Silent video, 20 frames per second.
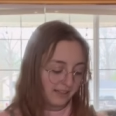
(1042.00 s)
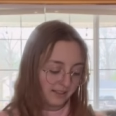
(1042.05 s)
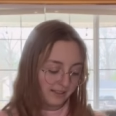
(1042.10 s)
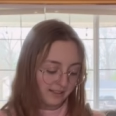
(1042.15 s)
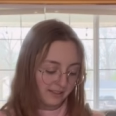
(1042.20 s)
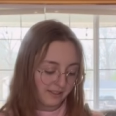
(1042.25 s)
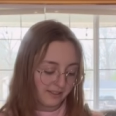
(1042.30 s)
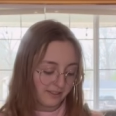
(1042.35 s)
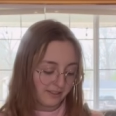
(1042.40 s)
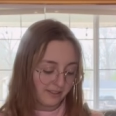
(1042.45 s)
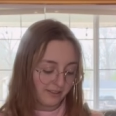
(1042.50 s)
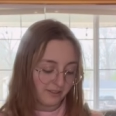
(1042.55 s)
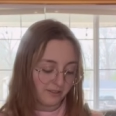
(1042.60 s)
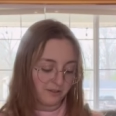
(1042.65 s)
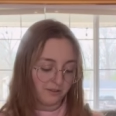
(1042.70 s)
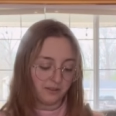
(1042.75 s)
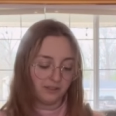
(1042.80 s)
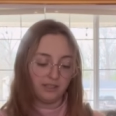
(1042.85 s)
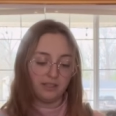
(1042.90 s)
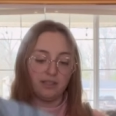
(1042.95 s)
I'm gonna
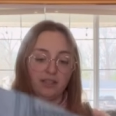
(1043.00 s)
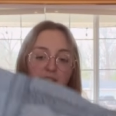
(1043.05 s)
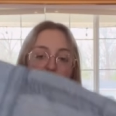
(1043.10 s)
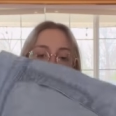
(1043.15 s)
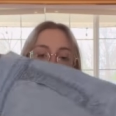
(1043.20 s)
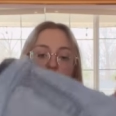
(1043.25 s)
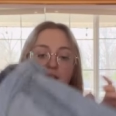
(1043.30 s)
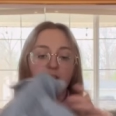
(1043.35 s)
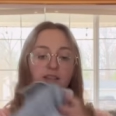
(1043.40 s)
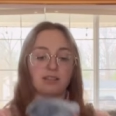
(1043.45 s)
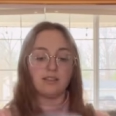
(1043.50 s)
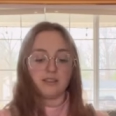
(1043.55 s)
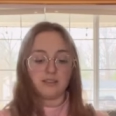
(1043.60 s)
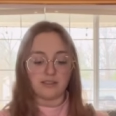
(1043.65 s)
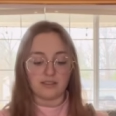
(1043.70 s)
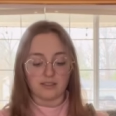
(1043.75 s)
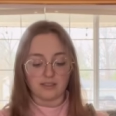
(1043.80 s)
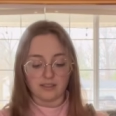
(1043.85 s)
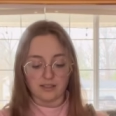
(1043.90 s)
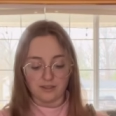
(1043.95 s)
do
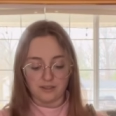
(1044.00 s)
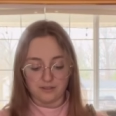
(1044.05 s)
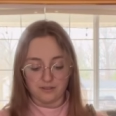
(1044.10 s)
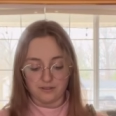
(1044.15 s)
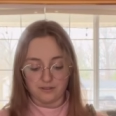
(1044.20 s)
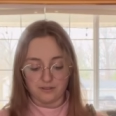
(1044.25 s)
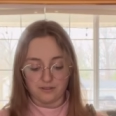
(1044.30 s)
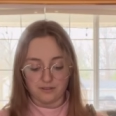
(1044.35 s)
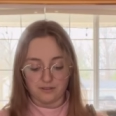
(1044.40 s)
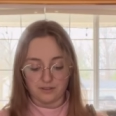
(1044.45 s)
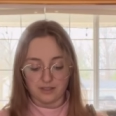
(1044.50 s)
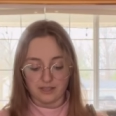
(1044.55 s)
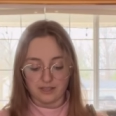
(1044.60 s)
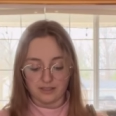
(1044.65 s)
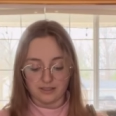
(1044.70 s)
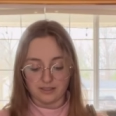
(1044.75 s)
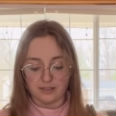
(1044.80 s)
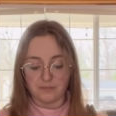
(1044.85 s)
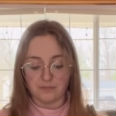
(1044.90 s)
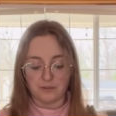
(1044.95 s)
is, cause I, like I
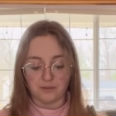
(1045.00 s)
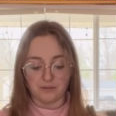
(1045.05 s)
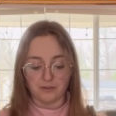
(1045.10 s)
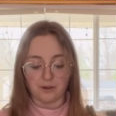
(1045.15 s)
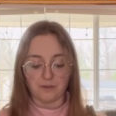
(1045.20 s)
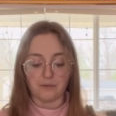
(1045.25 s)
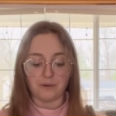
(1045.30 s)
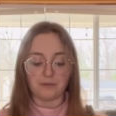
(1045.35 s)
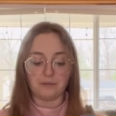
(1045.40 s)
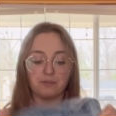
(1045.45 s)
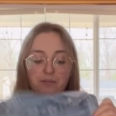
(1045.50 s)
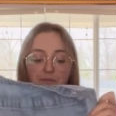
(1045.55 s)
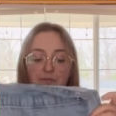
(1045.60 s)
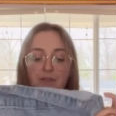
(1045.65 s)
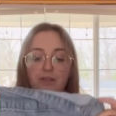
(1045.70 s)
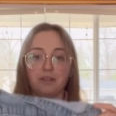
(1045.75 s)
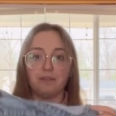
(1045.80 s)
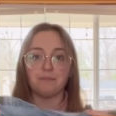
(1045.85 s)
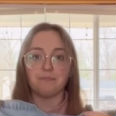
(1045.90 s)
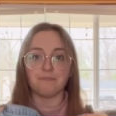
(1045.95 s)
said before, I wanted to
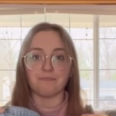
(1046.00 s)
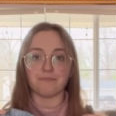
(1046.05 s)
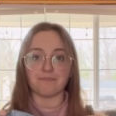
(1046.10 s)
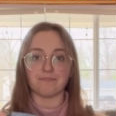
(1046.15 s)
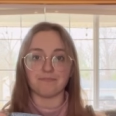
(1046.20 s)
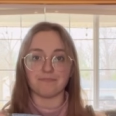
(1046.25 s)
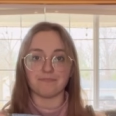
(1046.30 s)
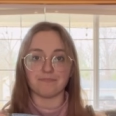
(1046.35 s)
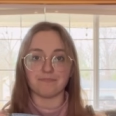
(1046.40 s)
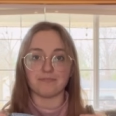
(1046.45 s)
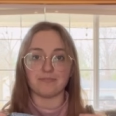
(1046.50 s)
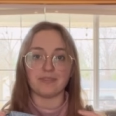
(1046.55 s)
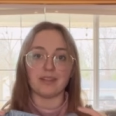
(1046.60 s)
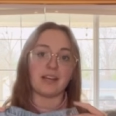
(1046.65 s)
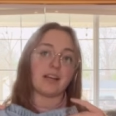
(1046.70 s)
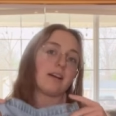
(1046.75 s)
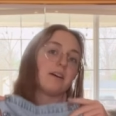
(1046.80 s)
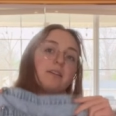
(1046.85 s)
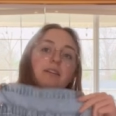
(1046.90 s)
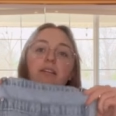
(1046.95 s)
fit
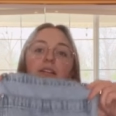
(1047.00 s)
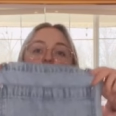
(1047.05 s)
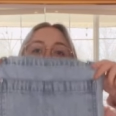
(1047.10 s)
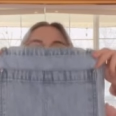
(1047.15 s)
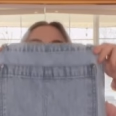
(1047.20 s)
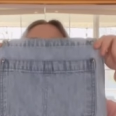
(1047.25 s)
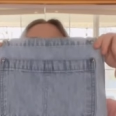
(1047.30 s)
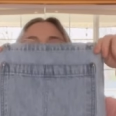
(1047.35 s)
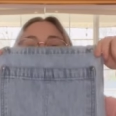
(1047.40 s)
like how these do.